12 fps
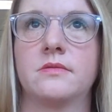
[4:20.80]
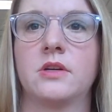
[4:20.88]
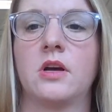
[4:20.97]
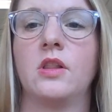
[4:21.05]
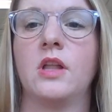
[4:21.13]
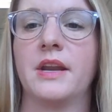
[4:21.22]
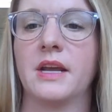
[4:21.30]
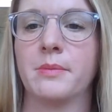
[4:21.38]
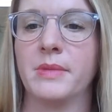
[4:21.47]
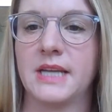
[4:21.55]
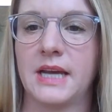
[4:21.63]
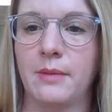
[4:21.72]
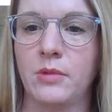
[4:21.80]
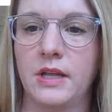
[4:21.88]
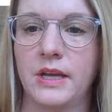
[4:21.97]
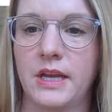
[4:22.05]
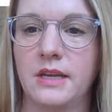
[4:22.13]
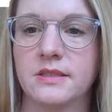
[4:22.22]
colonic
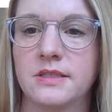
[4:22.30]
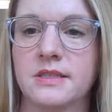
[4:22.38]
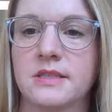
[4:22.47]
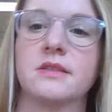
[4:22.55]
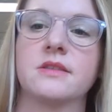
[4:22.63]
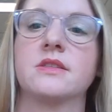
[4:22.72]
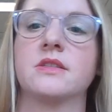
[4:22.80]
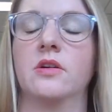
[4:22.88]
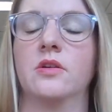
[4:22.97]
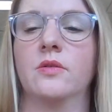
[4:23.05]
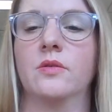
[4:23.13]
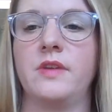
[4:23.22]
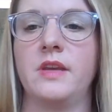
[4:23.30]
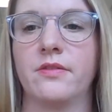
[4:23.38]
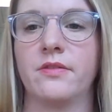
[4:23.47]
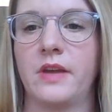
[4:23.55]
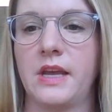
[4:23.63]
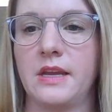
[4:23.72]
metabolites, so
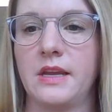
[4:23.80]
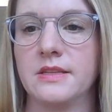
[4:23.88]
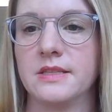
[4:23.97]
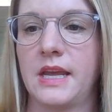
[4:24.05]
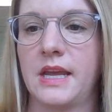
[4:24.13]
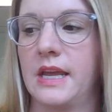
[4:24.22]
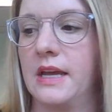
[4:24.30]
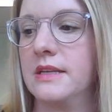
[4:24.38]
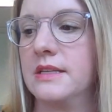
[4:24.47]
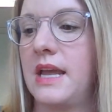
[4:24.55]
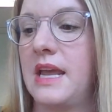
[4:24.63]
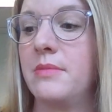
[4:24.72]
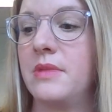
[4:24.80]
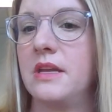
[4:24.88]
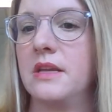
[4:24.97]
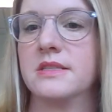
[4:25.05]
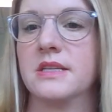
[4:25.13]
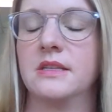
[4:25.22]
VFAs and
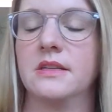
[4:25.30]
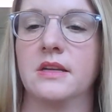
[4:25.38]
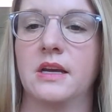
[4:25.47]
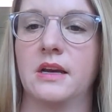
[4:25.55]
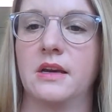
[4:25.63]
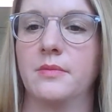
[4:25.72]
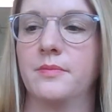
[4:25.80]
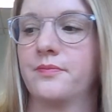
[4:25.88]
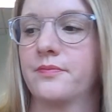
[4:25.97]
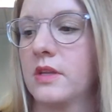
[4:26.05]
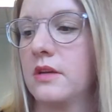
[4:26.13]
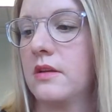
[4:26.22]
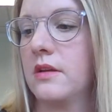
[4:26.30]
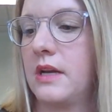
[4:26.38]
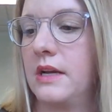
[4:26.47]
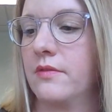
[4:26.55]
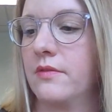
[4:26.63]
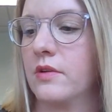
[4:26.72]
amines and um,
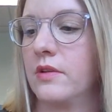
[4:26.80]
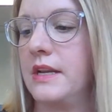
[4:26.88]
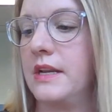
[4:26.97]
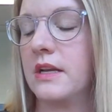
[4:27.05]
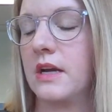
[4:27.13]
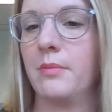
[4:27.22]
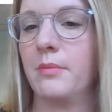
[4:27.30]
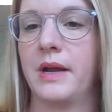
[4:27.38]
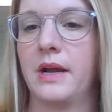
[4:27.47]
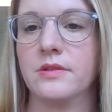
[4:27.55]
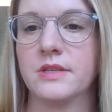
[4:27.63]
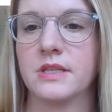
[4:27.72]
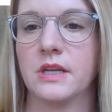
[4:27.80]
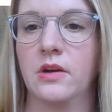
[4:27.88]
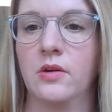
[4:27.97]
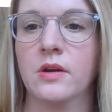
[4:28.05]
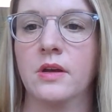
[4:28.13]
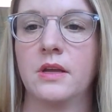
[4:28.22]
kind of related compounds.
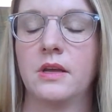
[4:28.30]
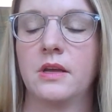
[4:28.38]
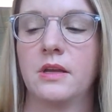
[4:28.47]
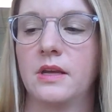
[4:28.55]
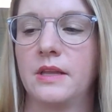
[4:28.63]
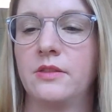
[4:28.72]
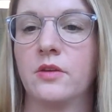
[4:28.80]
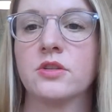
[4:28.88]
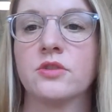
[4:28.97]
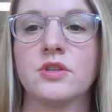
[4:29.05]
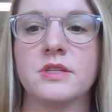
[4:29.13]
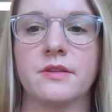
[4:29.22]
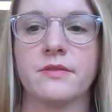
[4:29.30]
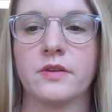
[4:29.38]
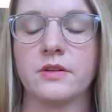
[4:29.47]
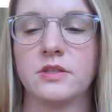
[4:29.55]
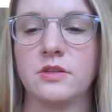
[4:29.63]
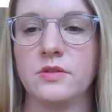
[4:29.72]
So those are just the
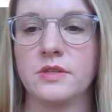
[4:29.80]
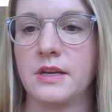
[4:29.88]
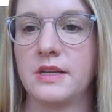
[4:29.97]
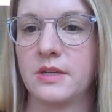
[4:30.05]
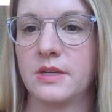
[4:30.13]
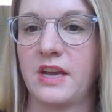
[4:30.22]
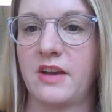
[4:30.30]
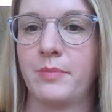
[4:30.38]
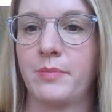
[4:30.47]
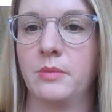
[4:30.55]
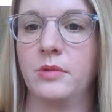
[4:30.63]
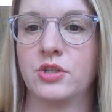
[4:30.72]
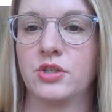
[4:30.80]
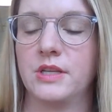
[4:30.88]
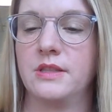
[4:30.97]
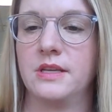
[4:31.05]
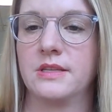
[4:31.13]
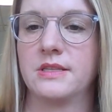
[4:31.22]
first two studies that we have published
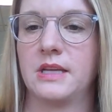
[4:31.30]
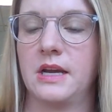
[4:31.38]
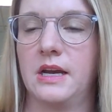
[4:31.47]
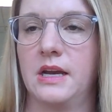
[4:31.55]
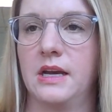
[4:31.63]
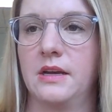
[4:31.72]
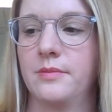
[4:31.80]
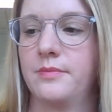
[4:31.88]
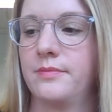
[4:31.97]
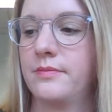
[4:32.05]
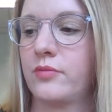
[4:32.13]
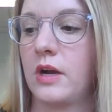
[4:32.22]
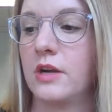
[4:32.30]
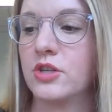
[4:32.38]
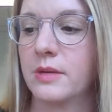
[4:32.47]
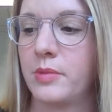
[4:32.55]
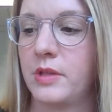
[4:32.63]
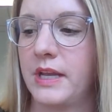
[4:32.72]
in this uh,
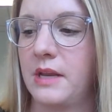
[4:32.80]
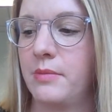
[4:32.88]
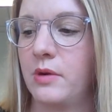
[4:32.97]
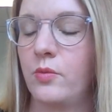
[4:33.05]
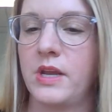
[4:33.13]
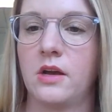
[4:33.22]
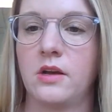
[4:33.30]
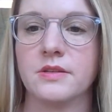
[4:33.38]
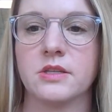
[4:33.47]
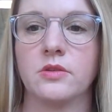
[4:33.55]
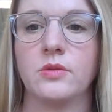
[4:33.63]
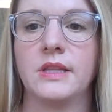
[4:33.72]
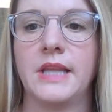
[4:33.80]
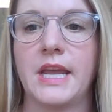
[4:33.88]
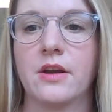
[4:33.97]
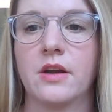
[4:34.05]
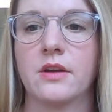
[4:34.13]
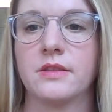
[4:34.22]
project plan, but we also
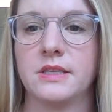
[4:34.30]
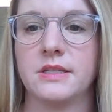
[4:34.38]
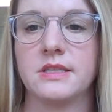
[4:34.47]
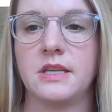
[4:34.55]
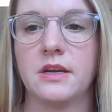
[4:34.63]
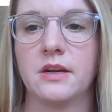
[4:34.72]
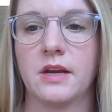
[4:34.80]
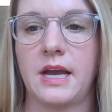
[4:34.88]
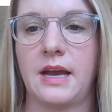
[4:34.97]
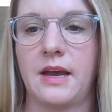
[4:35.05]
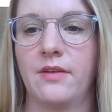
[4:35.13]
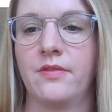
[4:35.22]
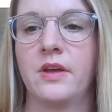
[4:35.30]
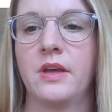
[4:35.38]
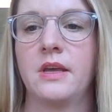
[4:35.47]
later this year have